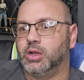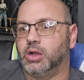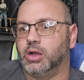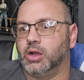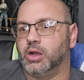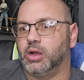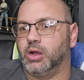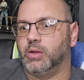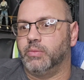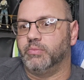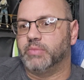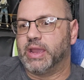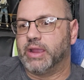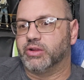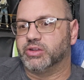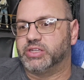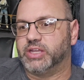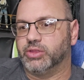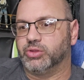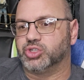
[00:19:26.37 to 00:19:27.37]

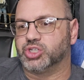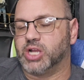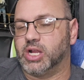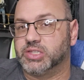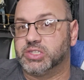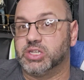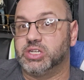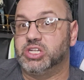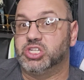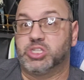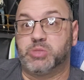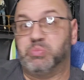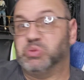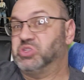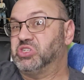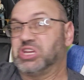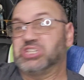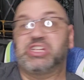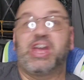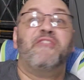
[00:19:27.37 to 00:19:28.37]
Aaron Taylor Johnson needs to
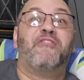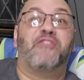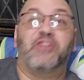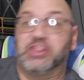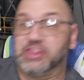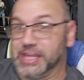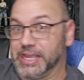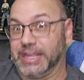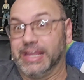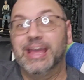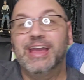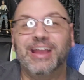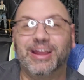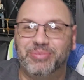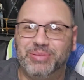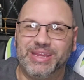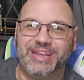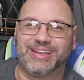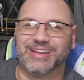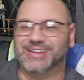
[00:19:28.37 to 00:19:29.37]
possess everything
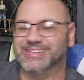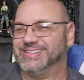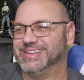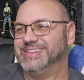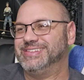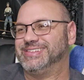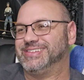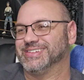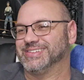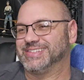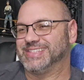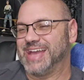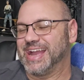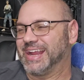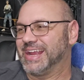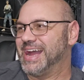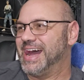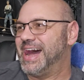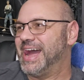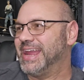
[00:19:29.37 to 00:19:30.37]
because he's just
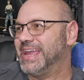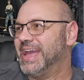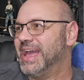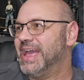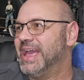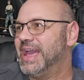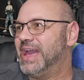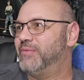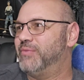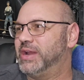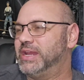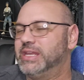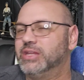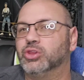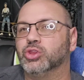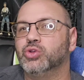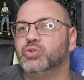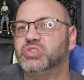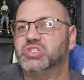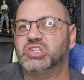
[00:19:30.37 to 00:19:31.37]
that guy. And when he
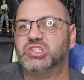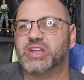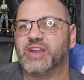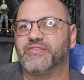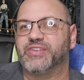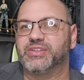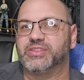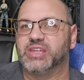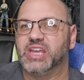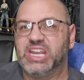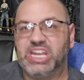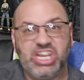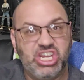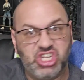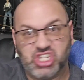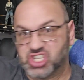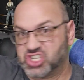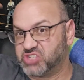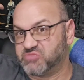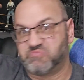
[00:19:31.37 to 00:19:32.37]
loses everything, he
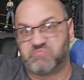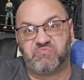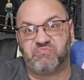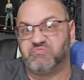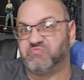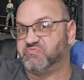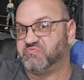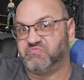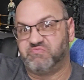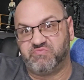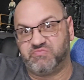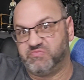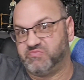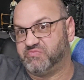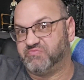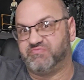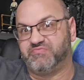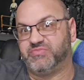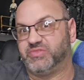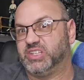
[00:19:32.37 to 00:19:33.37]
just
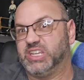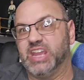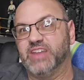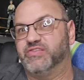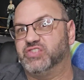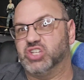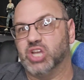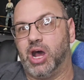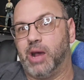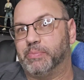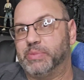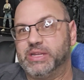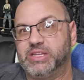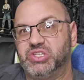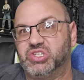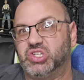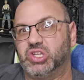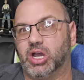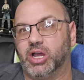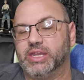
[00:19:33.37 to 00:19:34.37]
gives up and
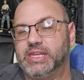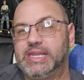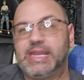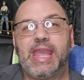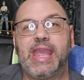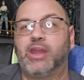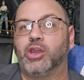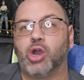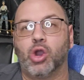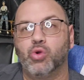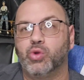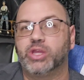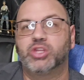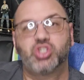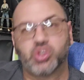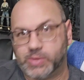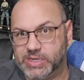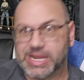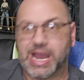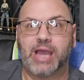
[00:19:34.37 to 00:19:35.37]
he's done. He can't own it,
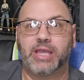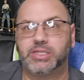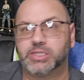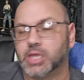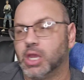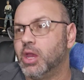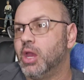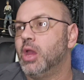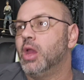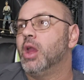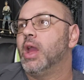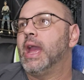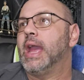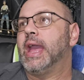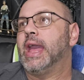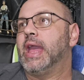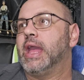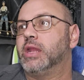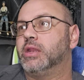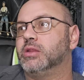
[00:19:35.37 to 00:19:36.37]
so he dies.
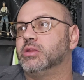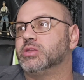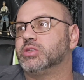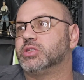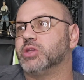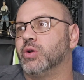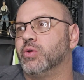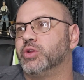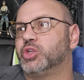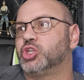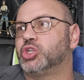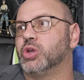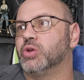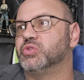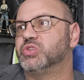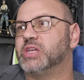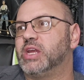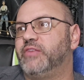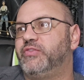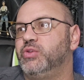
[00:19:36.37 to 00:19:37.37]
And so it
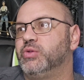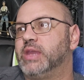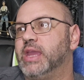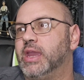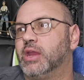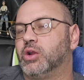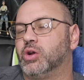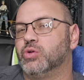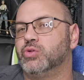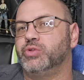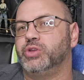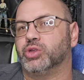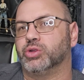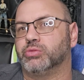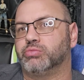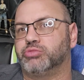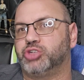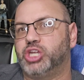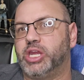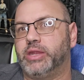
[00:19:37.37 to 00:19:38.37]
shows that if you can't own
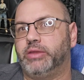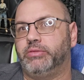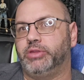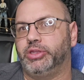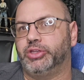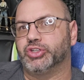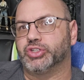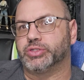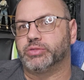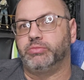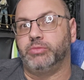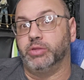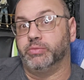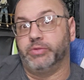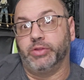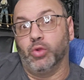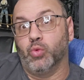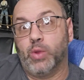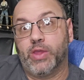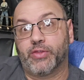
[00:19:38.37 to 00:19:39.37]
your shit, you
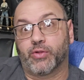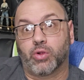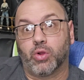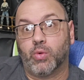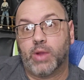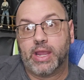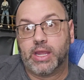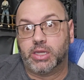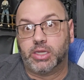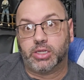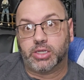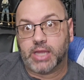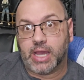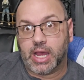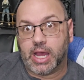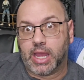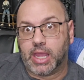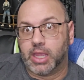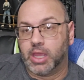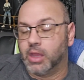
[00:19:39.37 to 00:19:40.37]
wither away and you
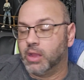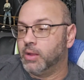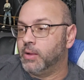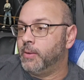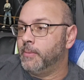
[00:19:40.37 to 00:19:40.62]
die.